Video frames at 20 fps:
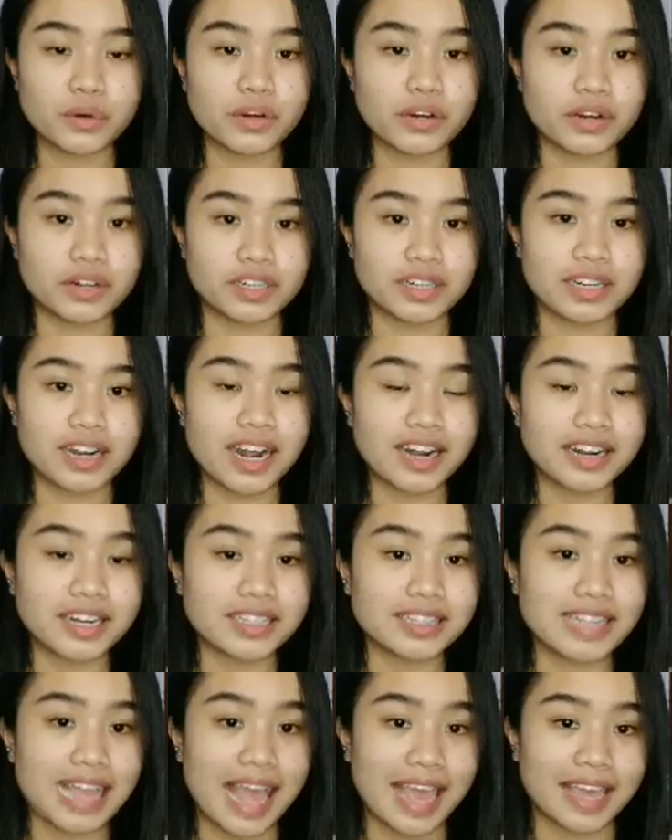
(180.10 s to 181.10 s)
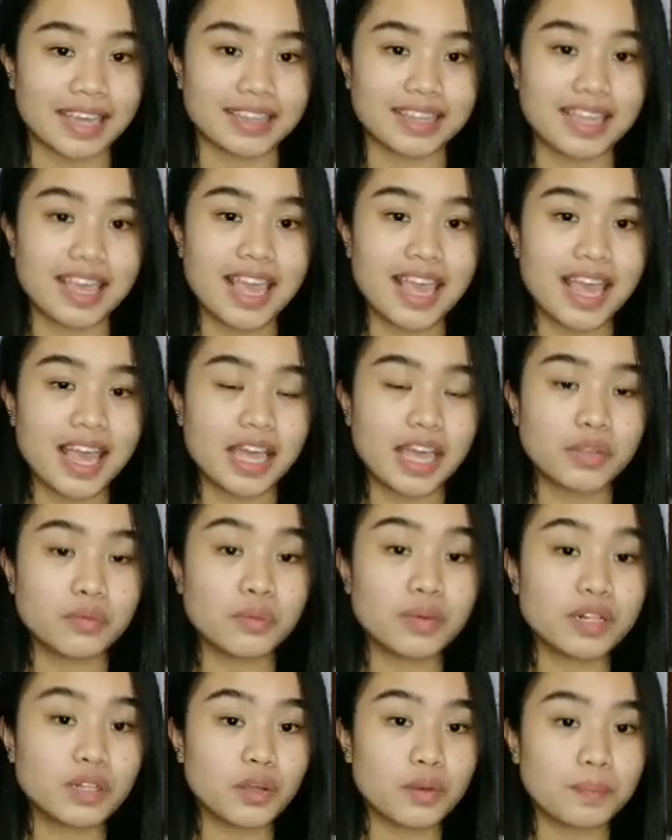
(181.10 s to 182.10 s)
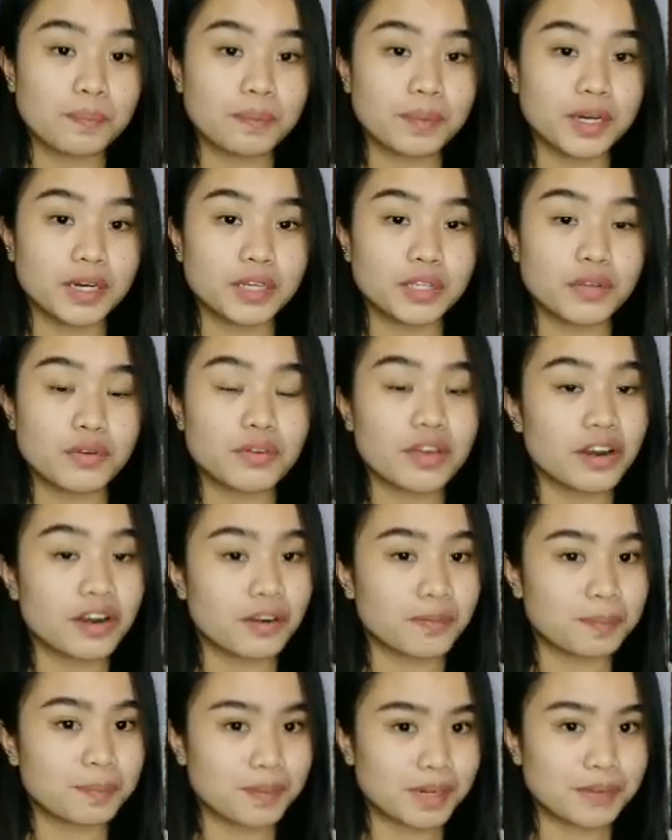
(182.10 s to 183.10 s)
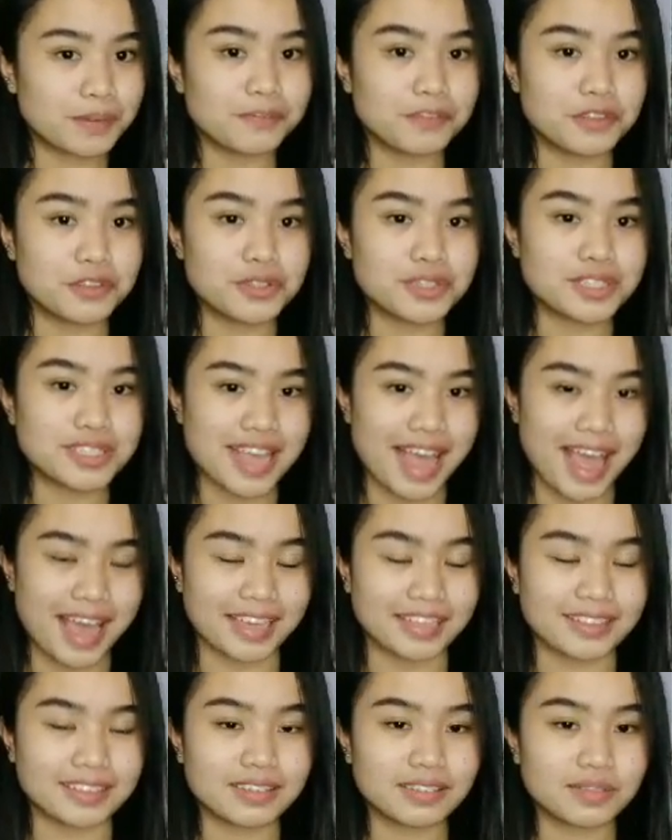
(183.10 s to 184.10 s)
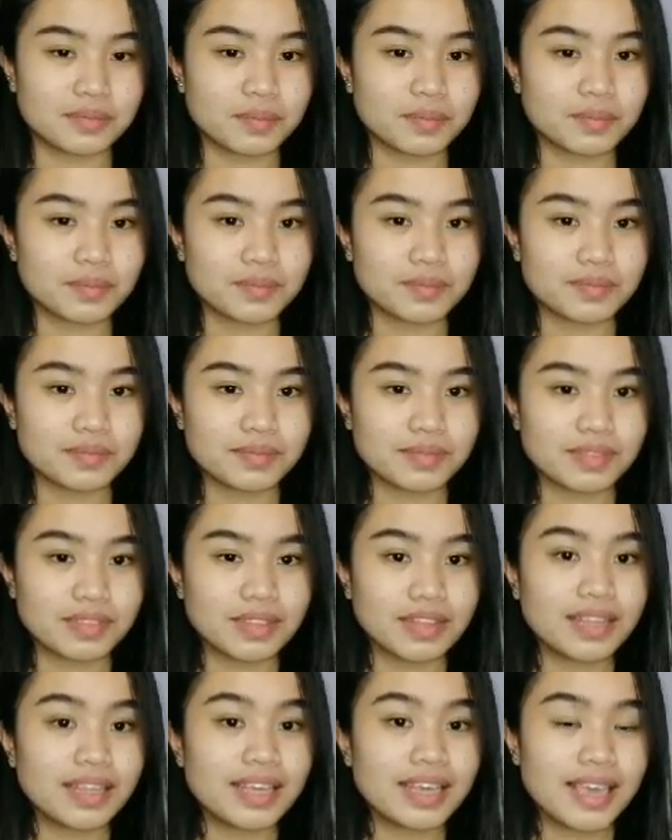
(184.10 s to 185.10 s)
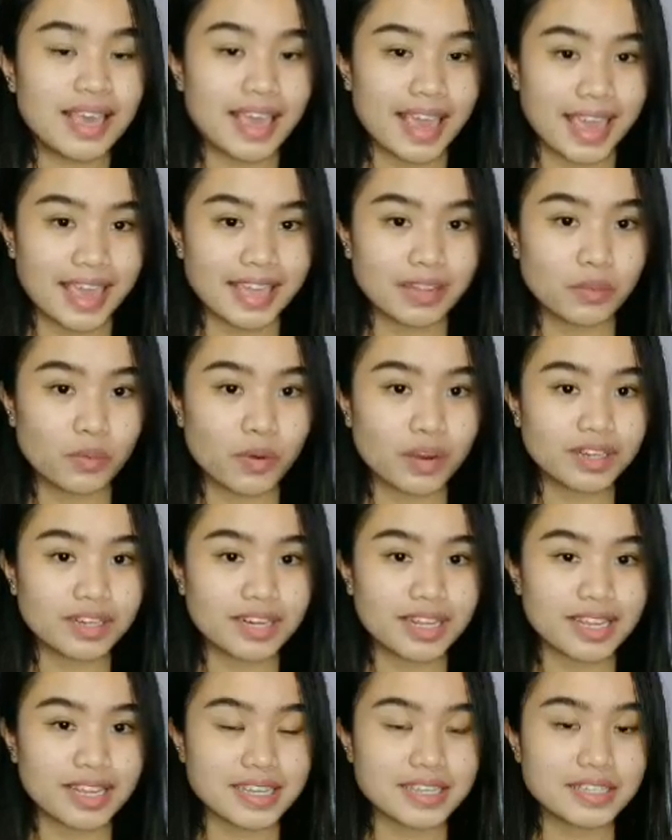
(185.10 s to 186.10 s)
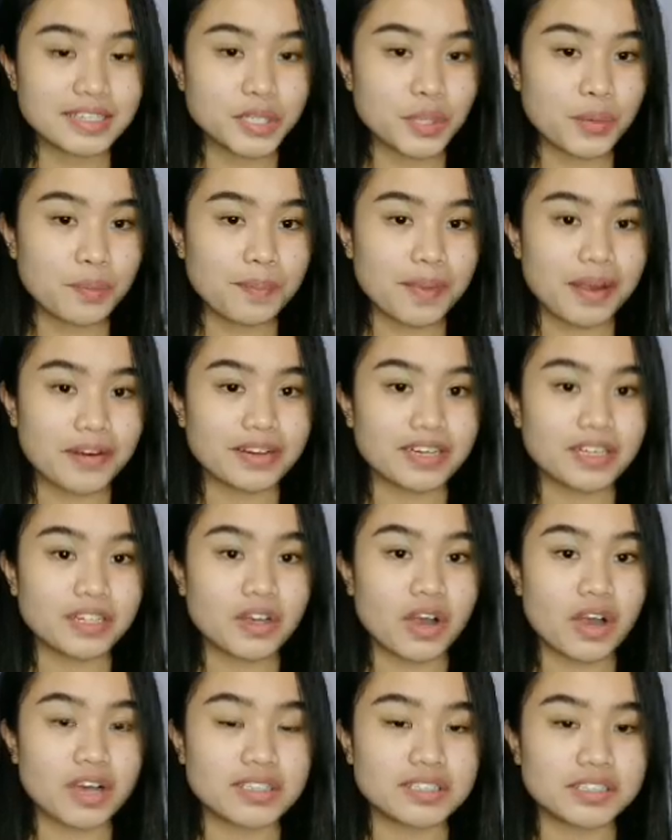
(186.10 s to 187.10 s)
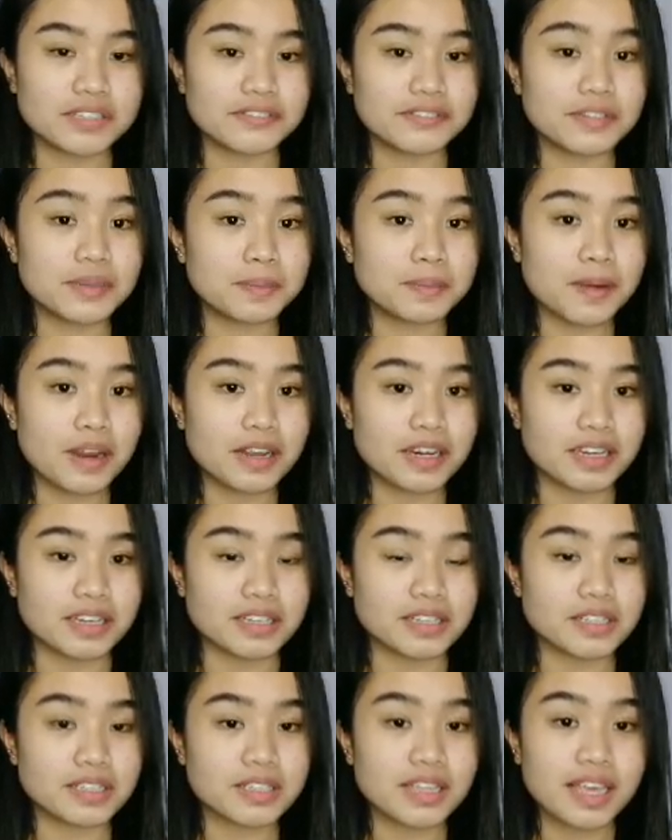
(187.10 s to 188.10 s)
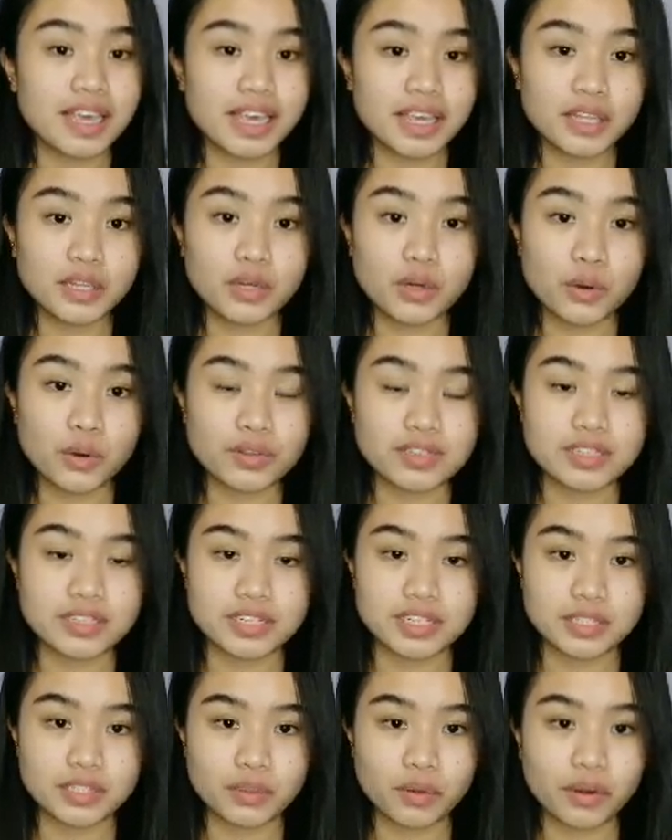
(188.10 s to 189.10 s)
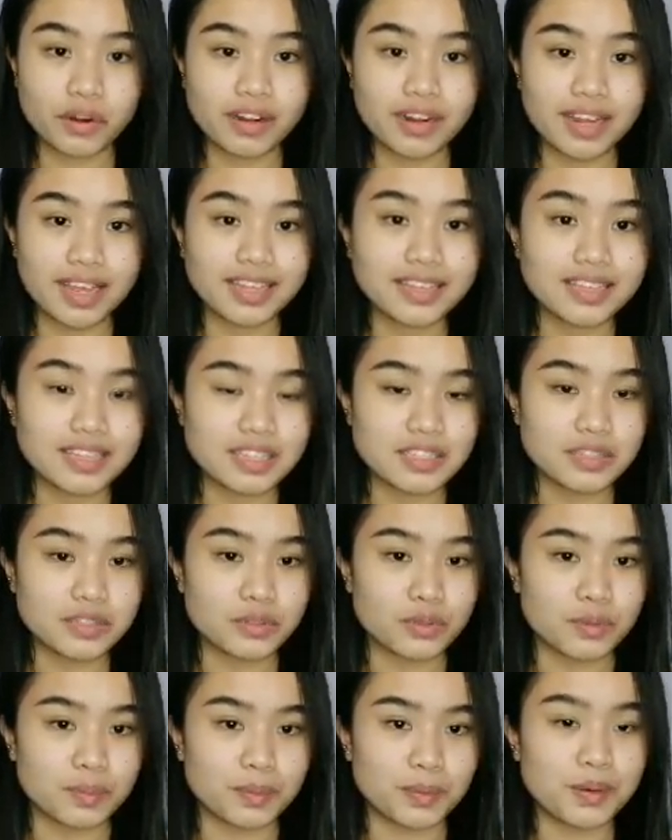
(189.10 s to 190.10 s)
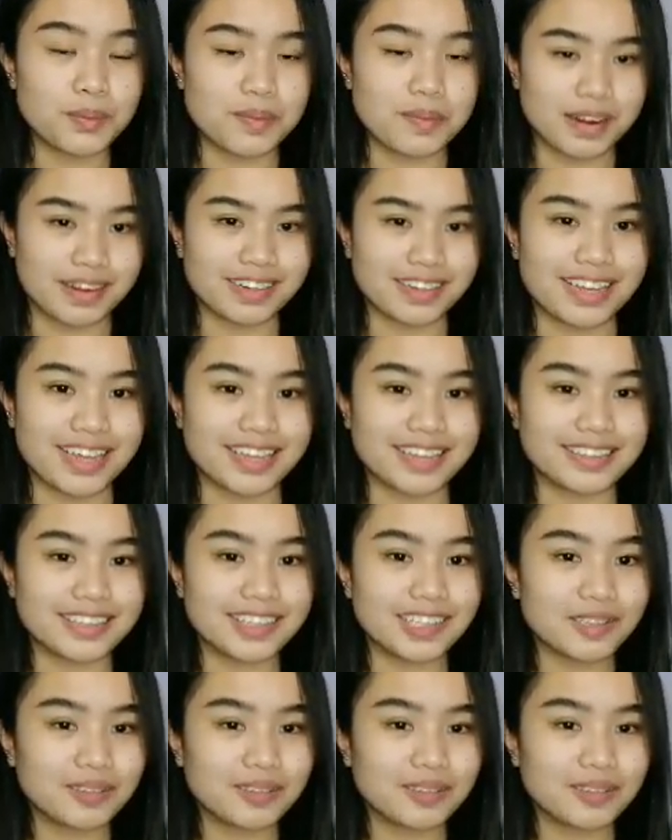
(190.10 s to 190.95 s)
or her current height and will compare to her previous height. Eighth one is comparing the cost of the products in grocery store and in supermarket.